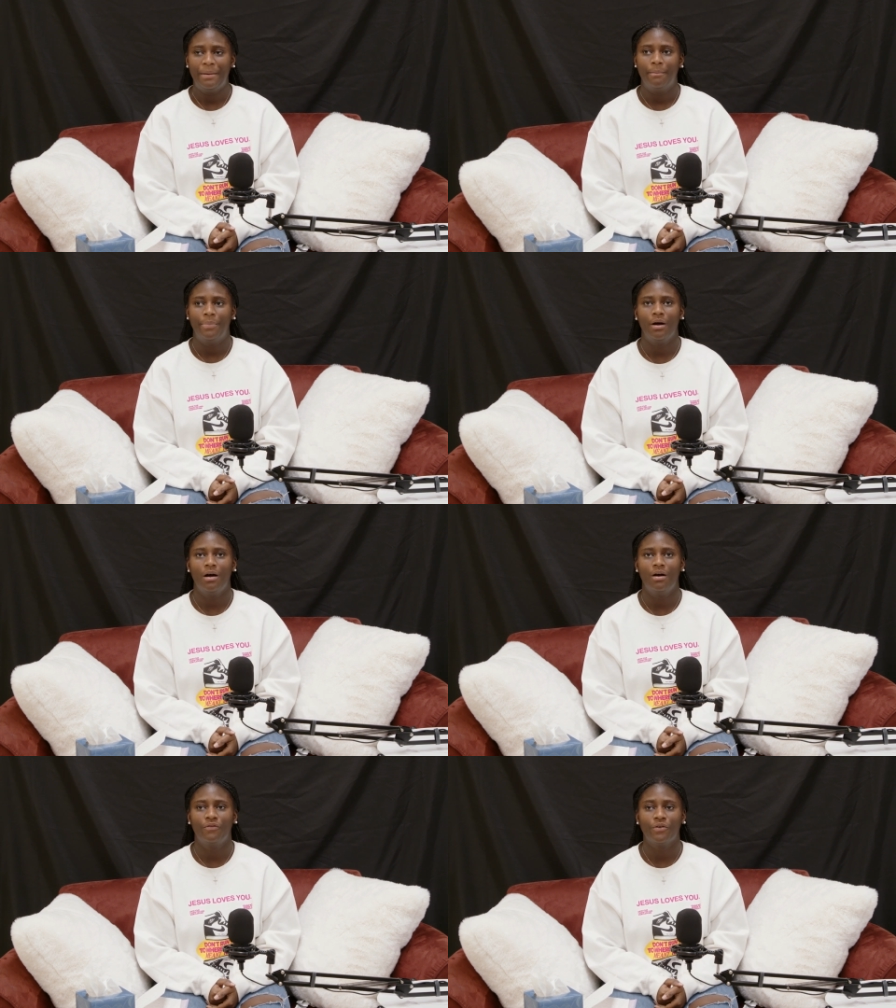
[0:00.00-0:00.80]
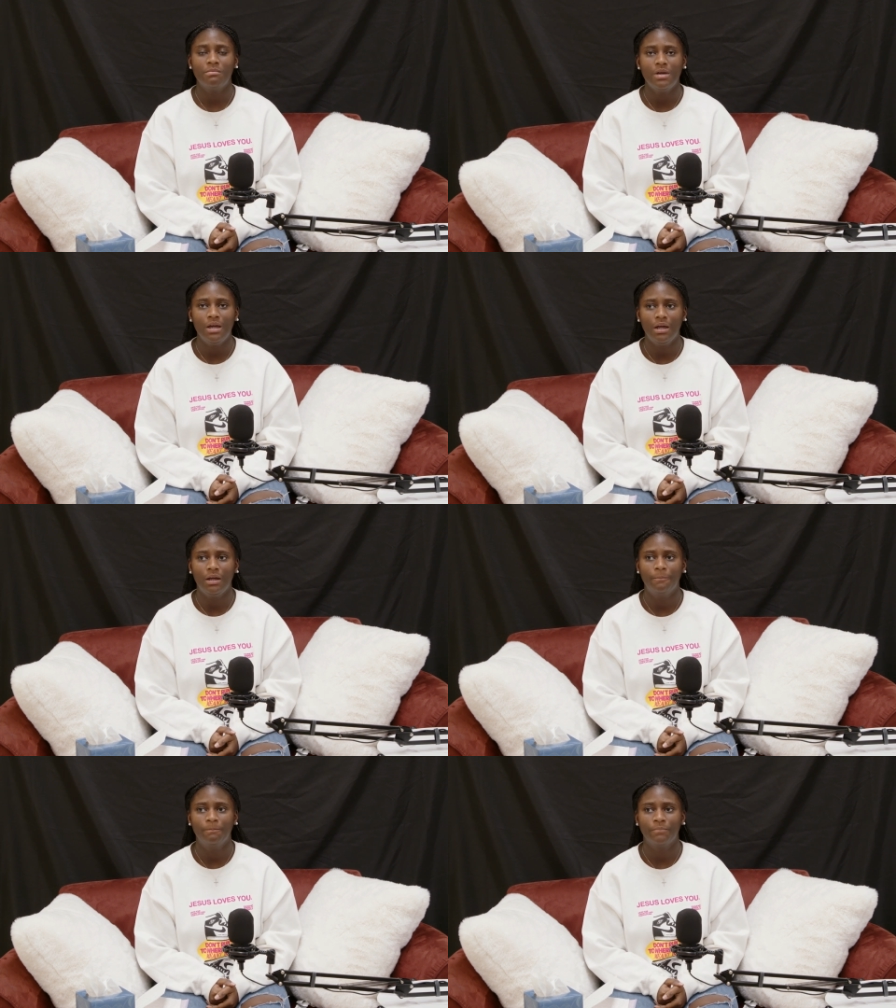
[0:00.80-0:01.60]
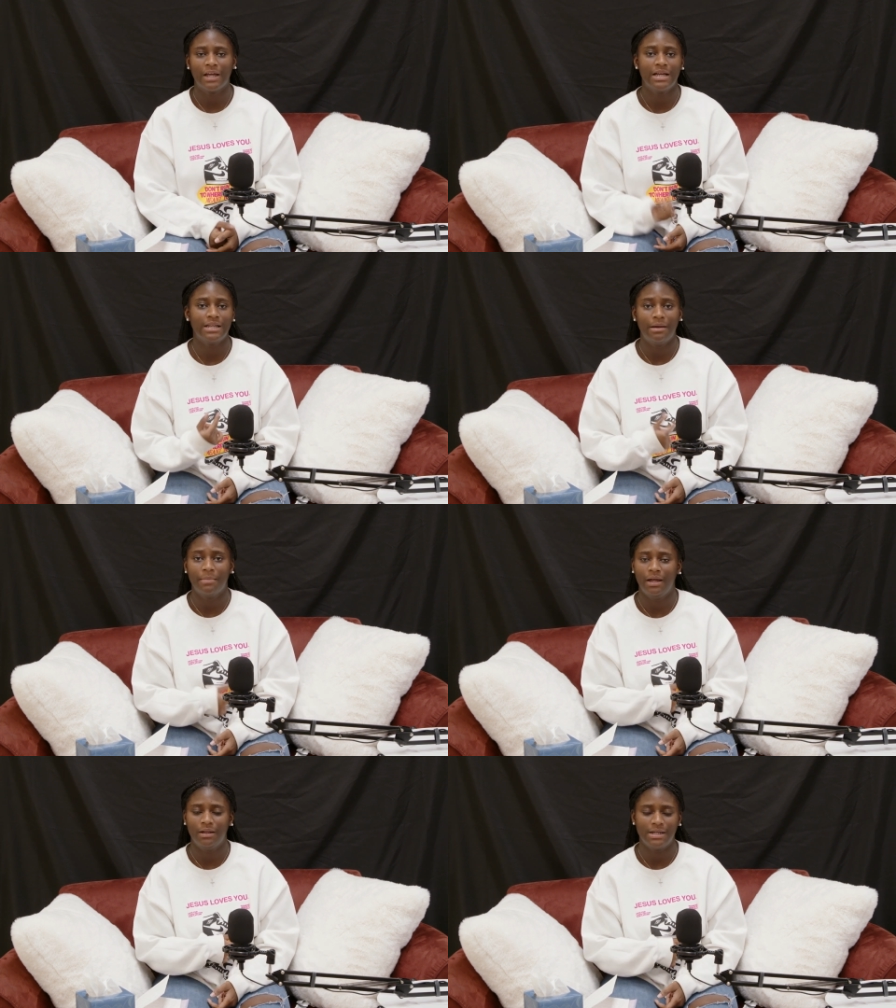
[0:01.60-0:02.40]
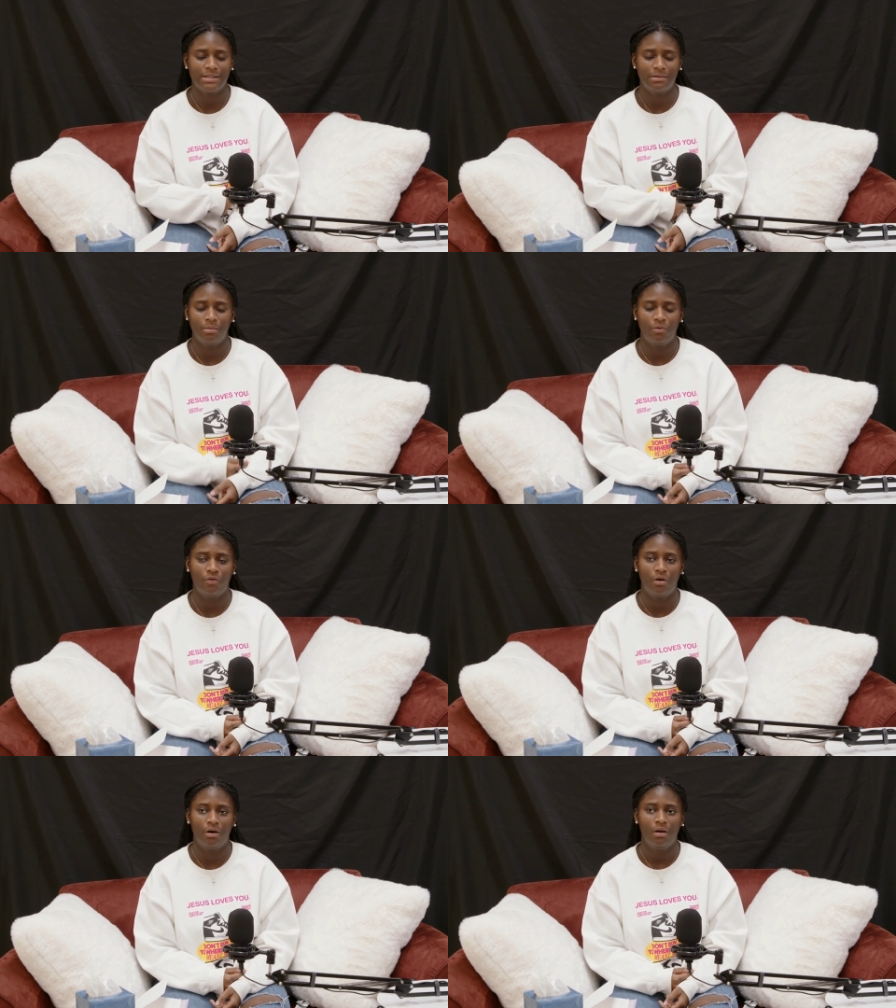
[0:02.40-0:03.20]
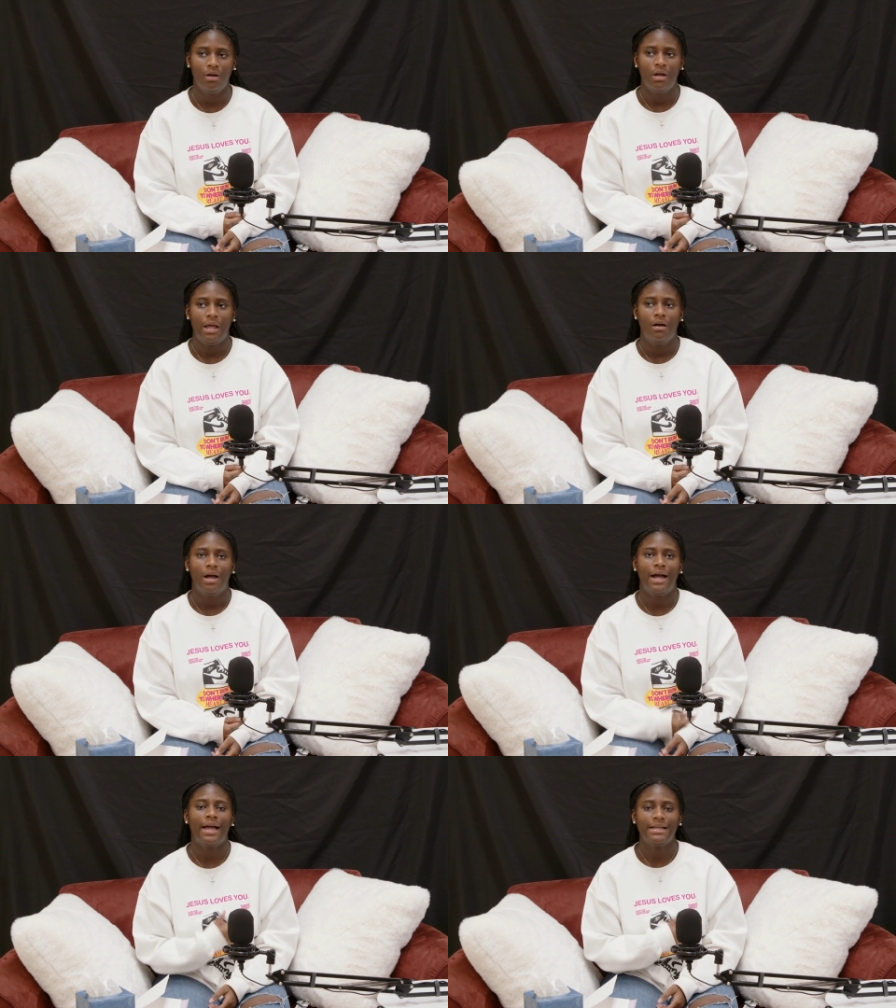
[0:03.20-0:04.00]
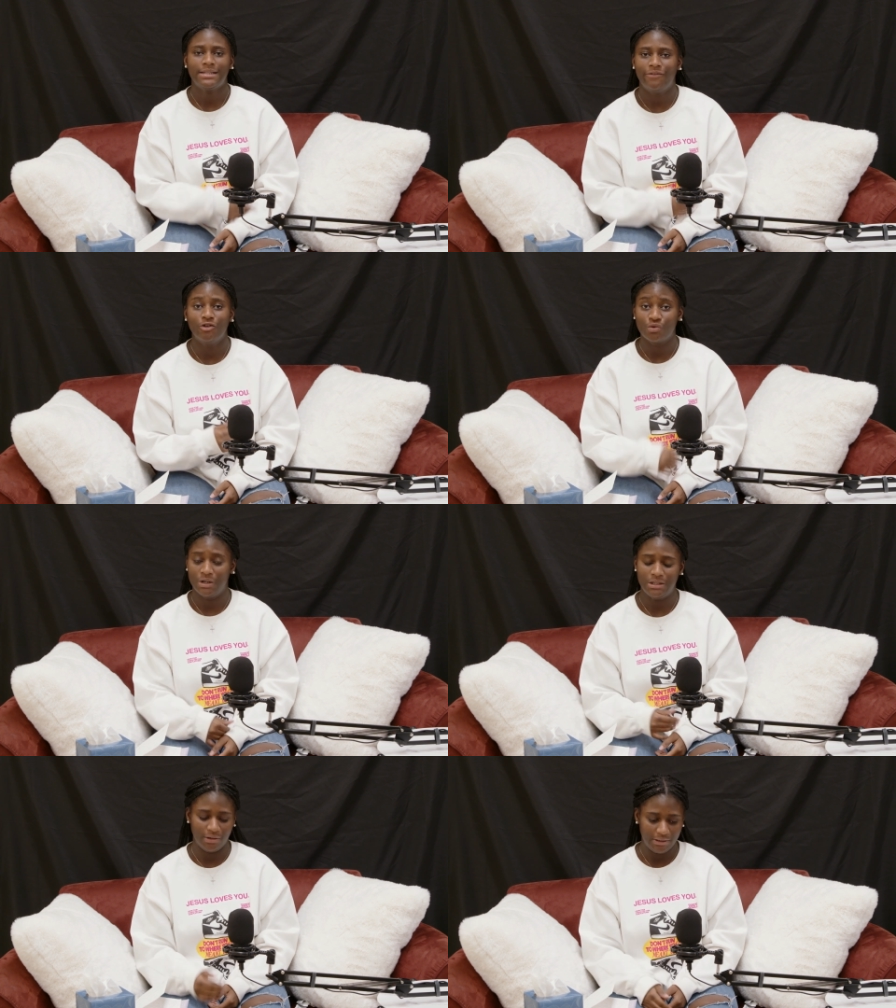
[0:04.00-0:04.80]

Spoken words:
But for me, like I said in my testimony before, I got saved in 2020.